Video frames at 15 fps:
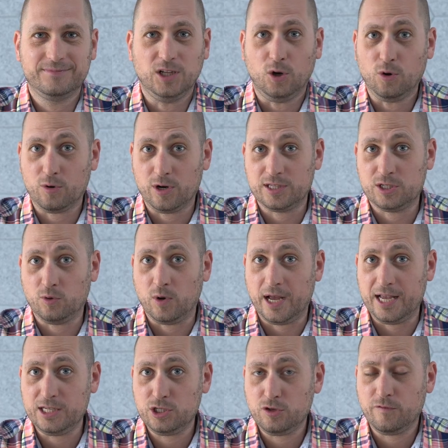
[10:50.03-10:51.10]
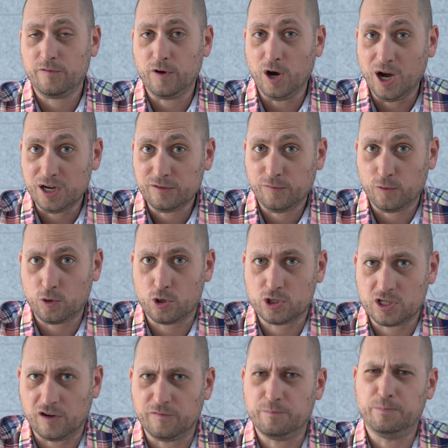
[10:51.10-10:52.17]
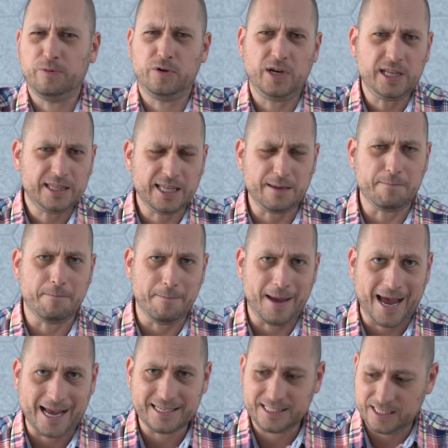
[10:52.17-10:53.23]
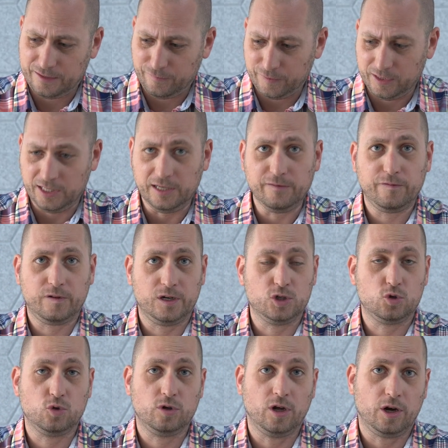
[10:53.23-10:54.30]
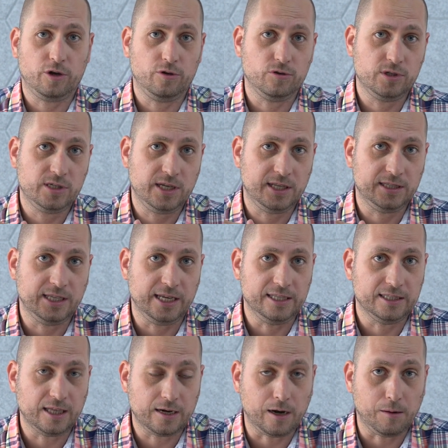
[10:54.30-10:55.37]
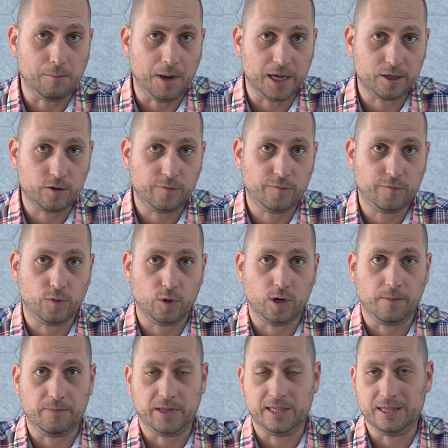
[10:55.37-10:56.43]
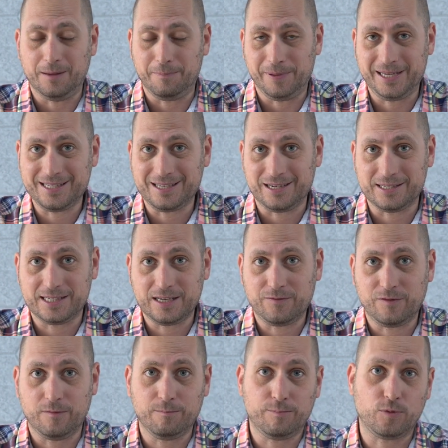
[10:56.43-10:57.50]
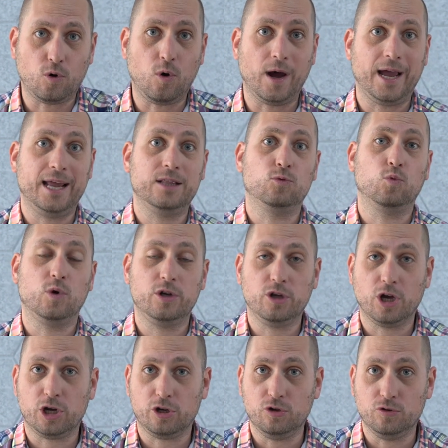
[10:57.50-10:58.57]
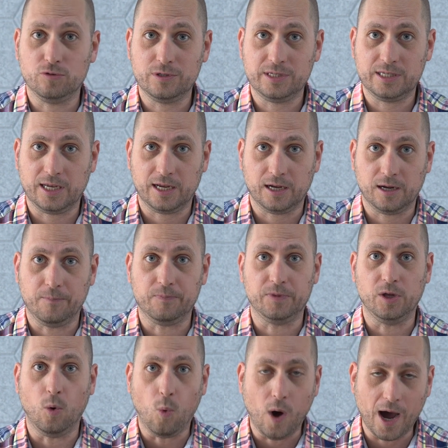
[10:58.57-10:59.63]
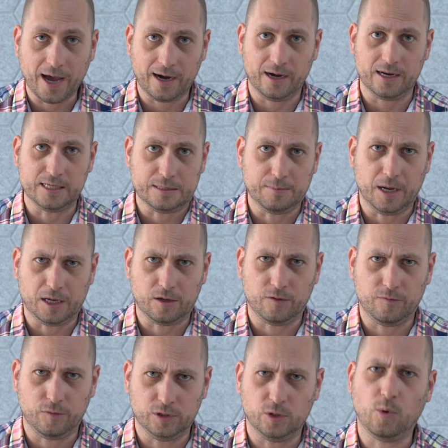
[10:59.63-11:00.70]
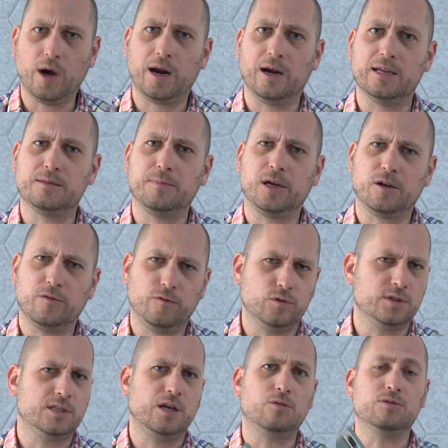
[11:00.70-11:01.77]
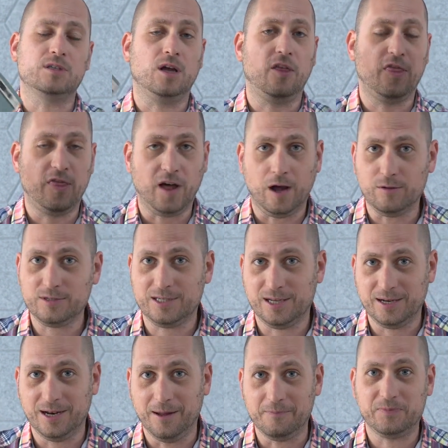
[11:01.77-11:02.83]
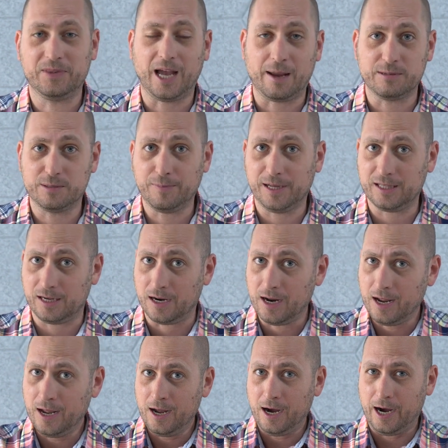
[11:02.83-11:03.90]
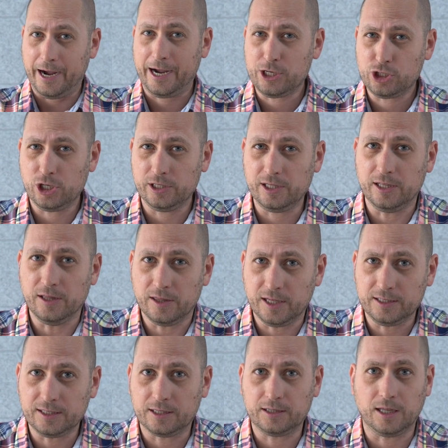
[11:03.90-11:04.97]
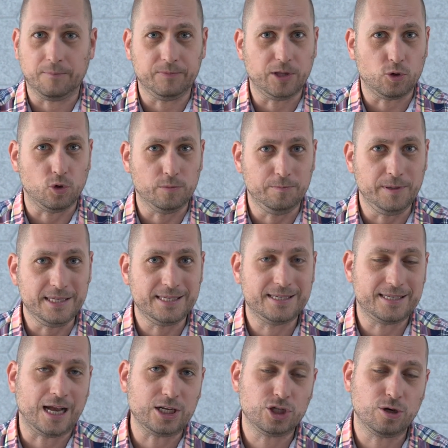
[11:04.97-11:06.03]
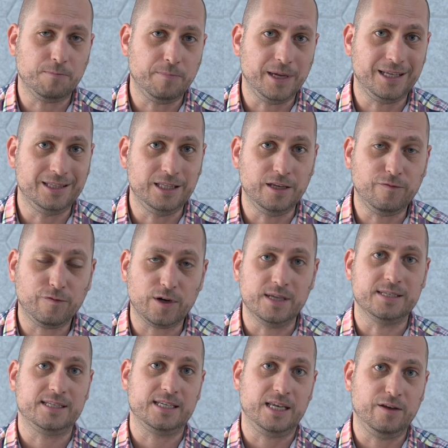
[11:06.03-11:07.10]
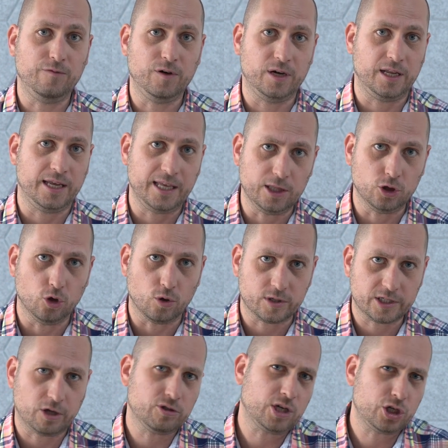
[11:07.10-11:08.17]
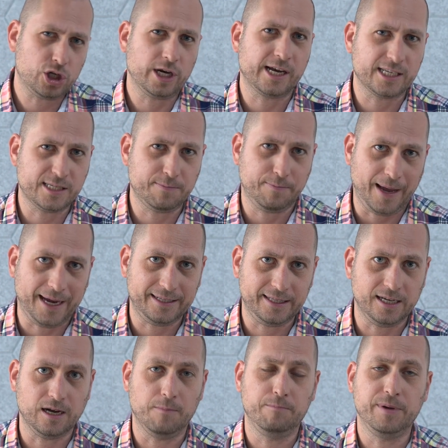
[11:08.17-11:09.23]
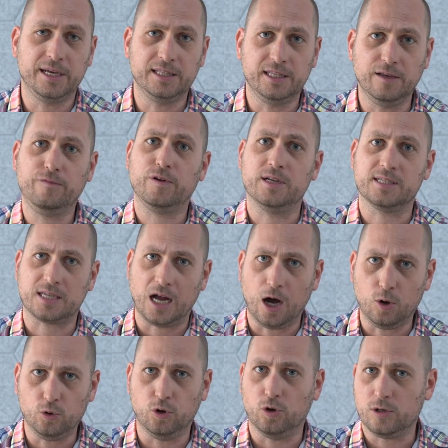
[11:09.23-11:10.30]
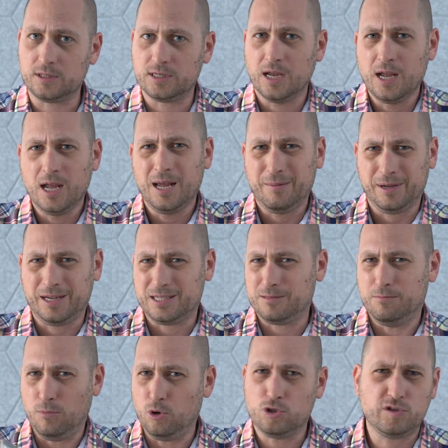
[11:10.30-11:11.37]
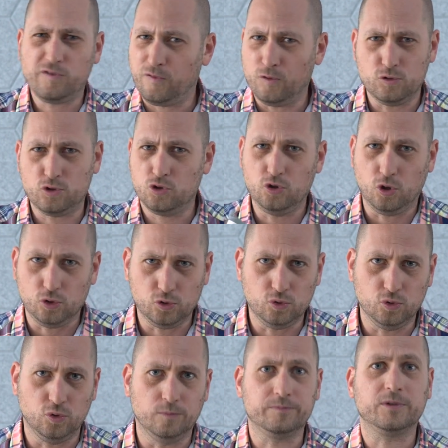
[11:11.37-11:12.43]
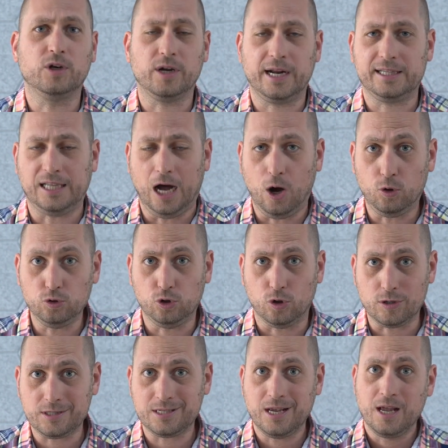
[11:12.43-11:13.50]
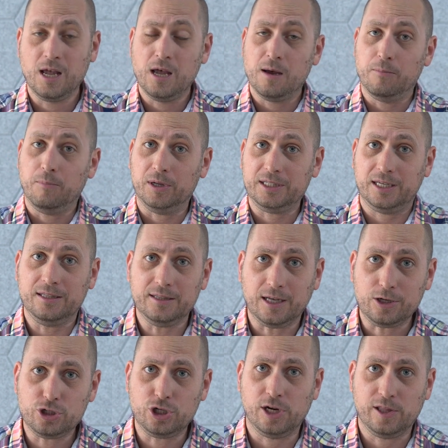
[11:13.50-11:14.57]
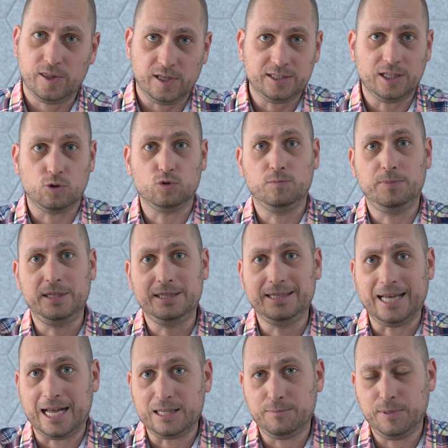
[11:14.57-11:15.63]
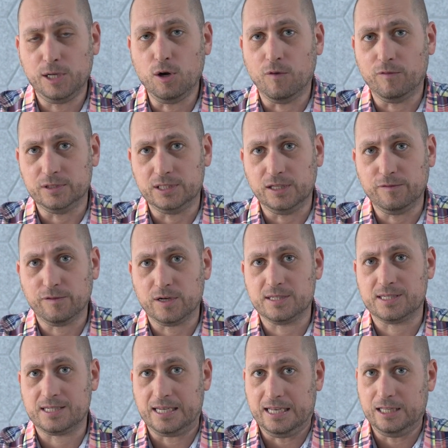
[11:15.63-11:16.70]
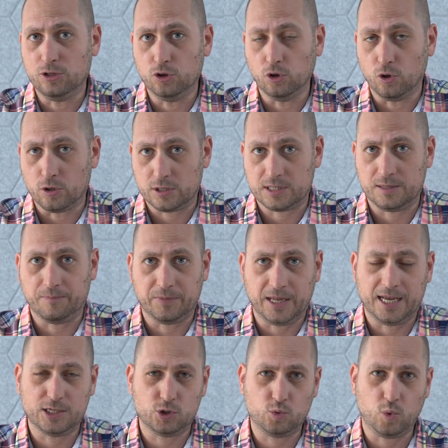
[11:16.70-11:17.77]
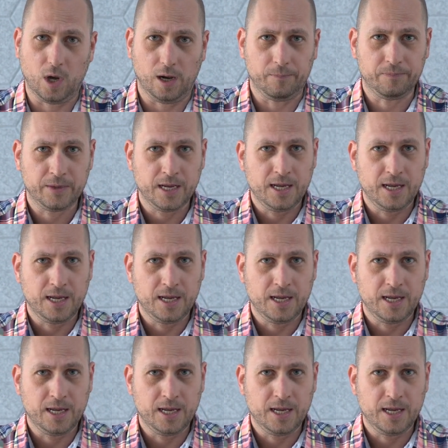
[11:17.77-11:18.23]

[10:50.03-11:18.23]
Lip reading: Alright, so as you've heard for yourself, pretty massive difference when you're using the internal microphone in the Pixel 7 Pro and when you're using the wireless microphone. The wireless microphone sounds 1,000 times better. I actually didn't think that there would be such a big difference even indoors. I was actually expecting a big difference outdoors because most phones don't do great outdoors, but I didn't actually think there would be that big of a difference indoors as well.